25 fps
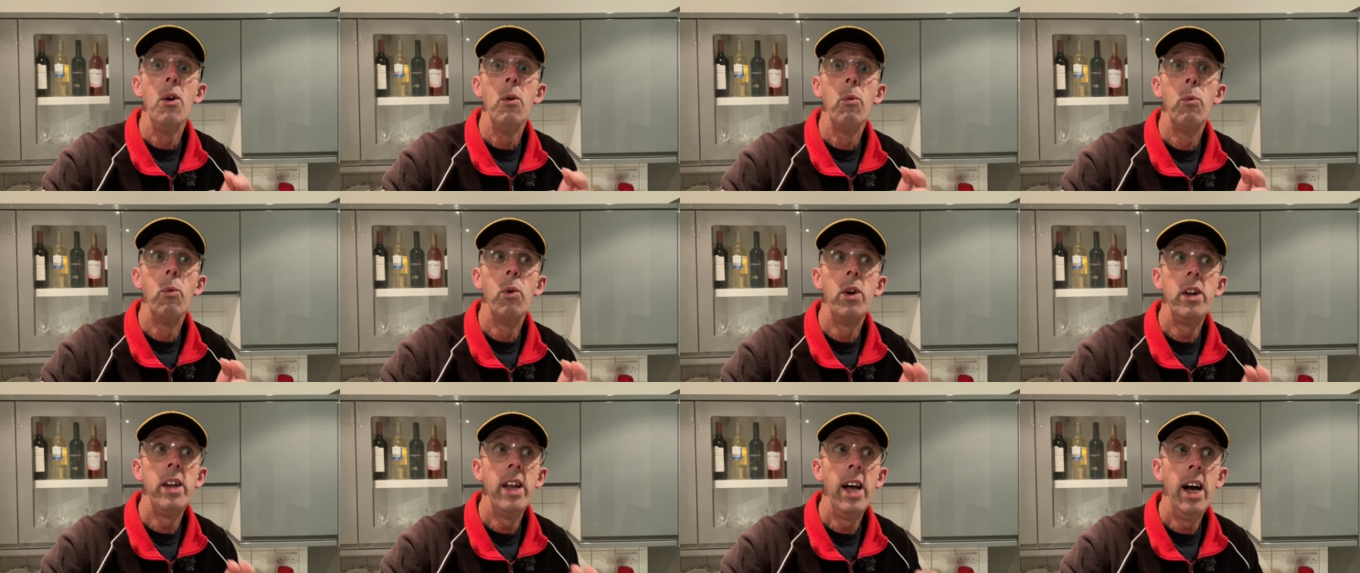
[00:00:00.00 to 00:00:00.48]

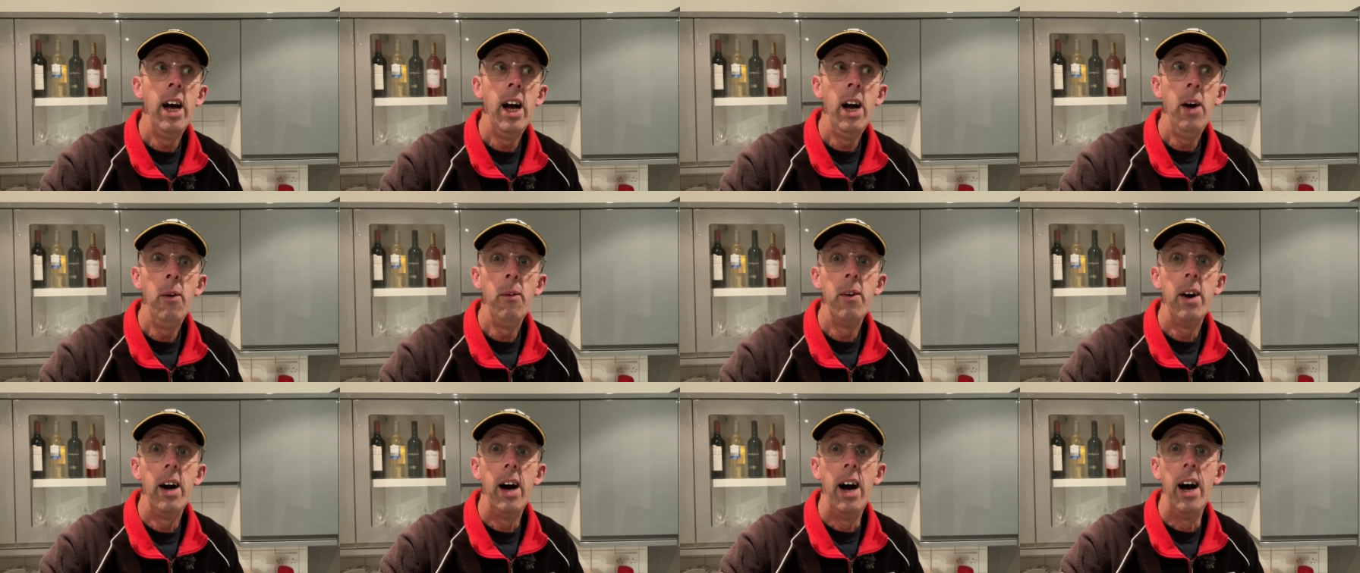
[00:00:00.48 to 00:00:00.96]
We're
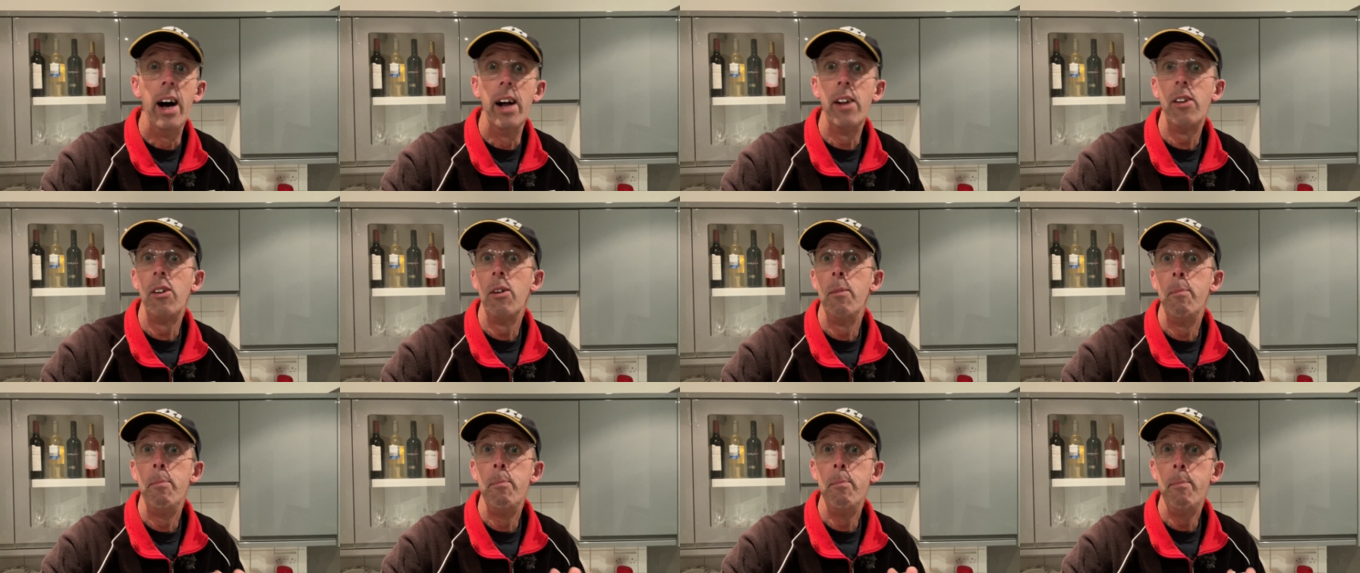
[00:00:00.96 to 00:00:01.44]
now
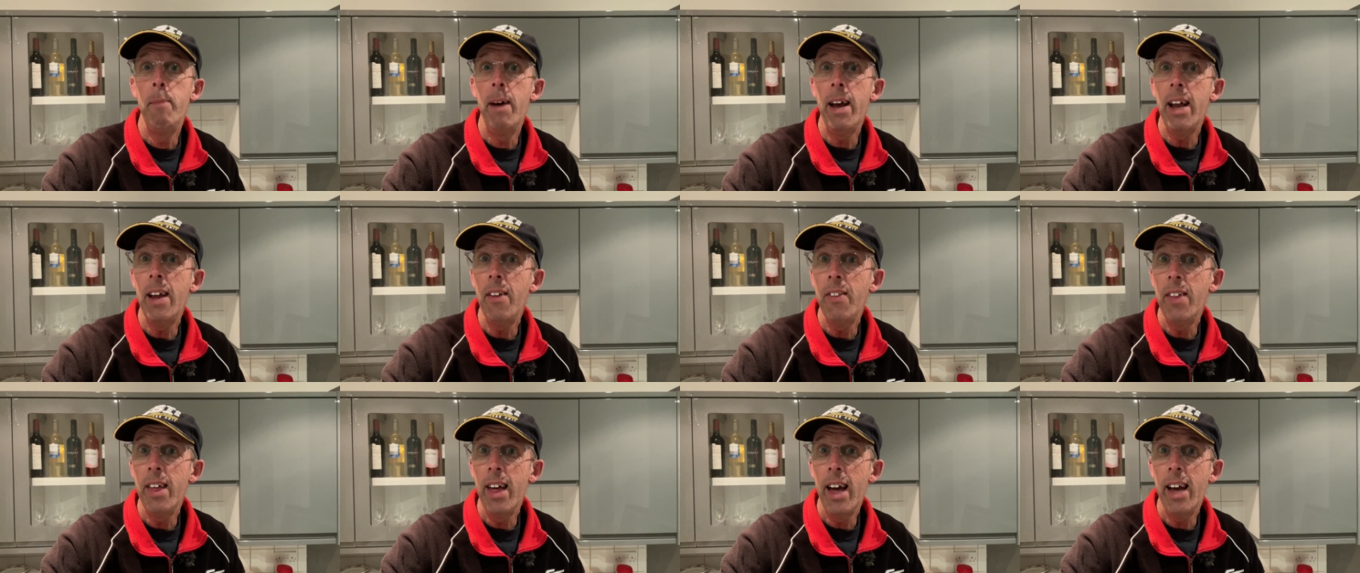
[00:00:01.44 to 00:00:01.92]
at
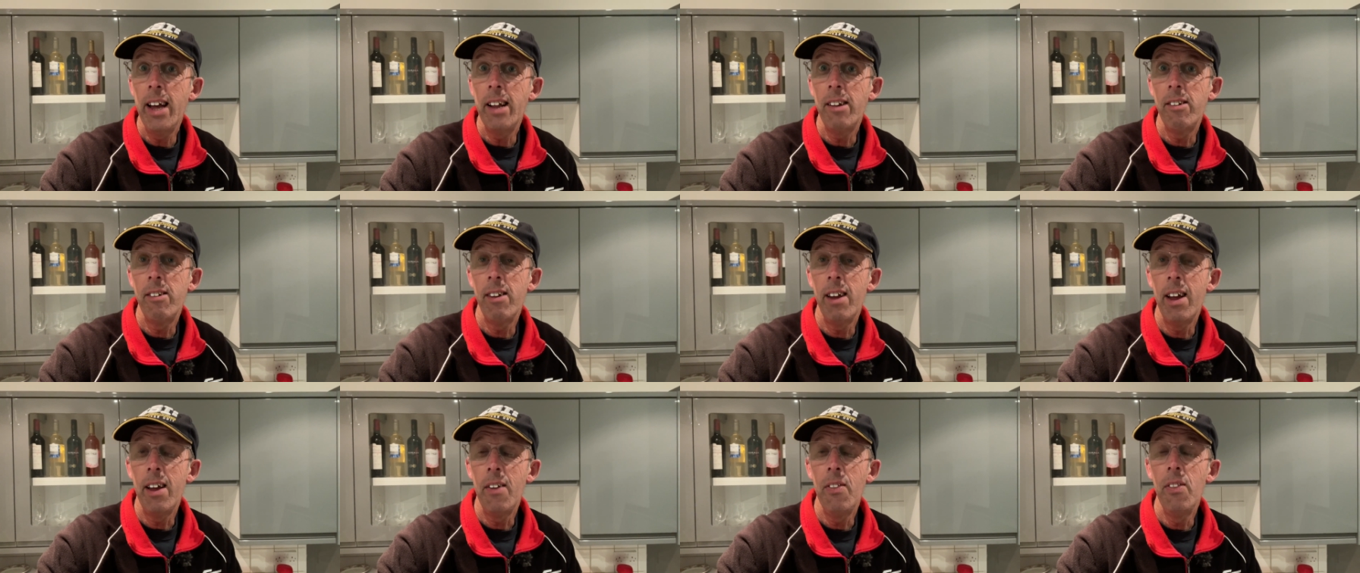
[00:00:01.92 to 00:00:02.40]
May the
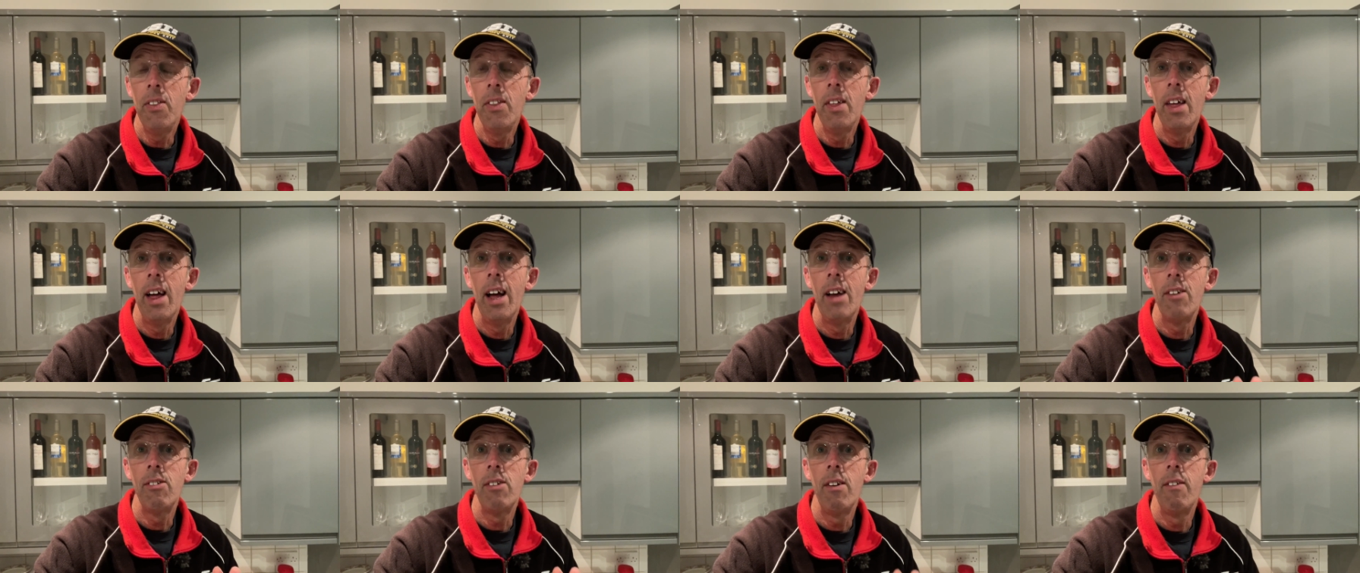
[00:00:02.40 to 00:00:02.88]
eighteenth
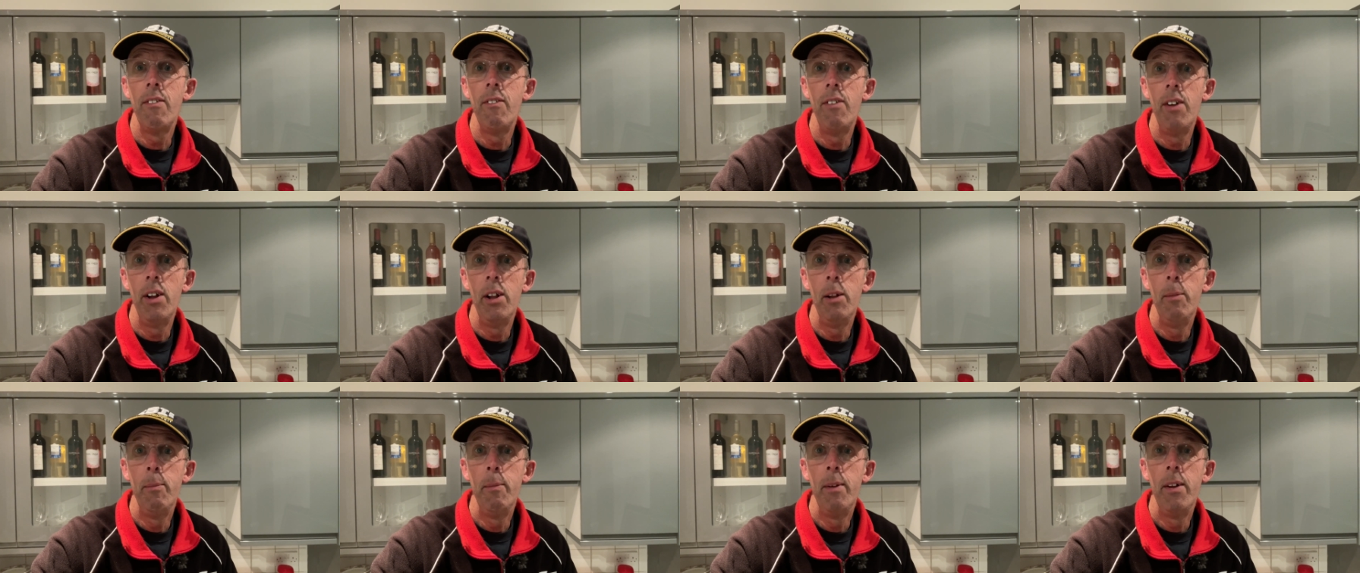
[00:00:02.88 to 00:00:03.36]
as I
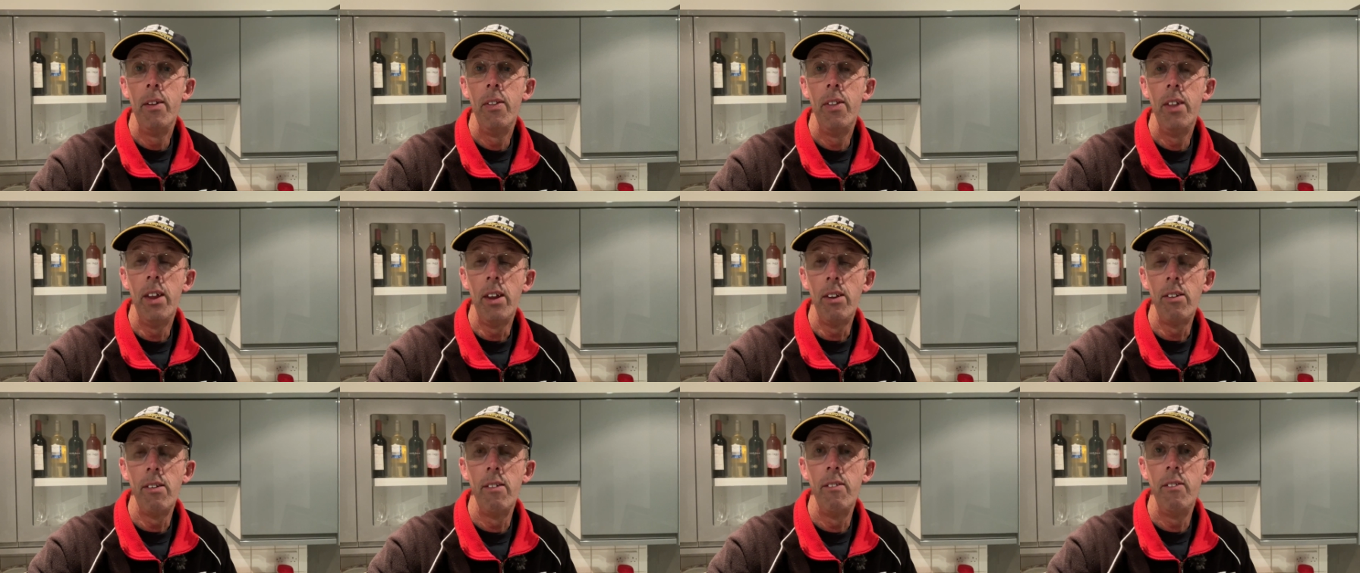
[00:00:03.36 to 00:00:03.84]
film
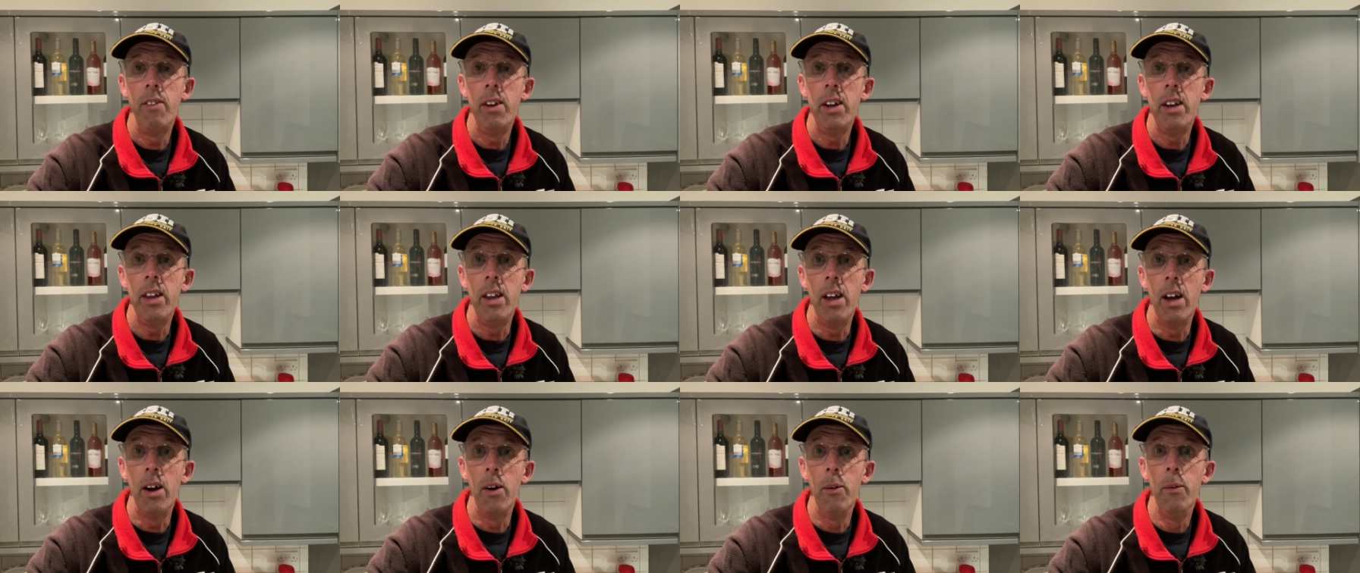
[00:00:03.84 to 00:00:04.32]
this
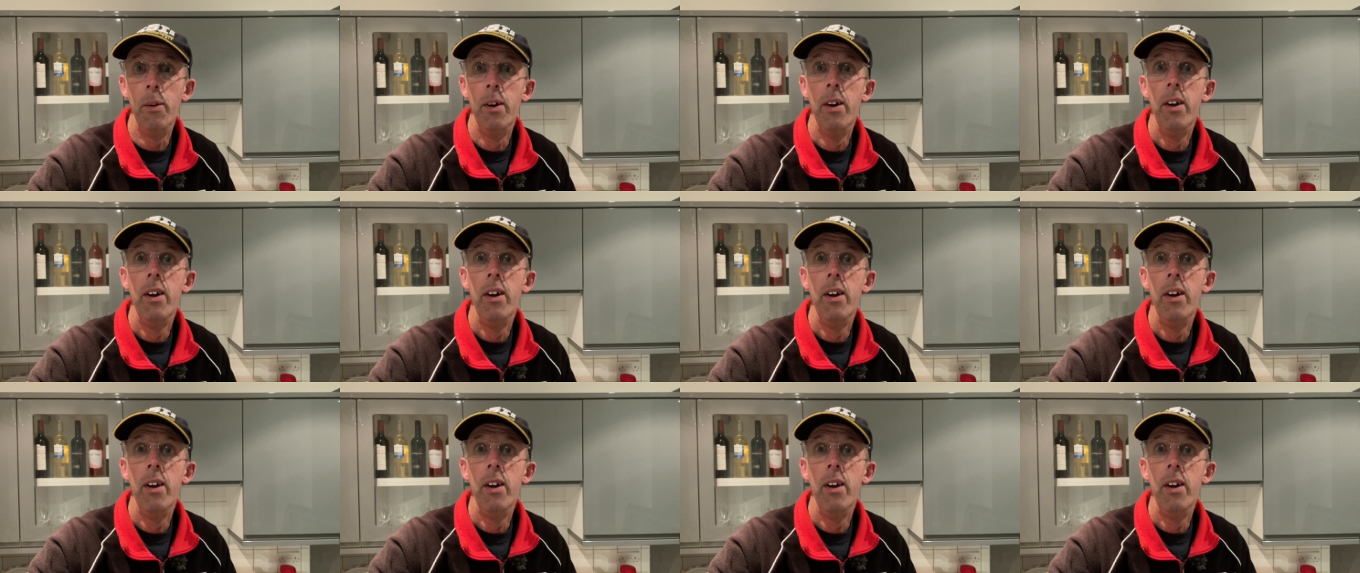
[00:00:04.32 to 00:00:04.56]
video,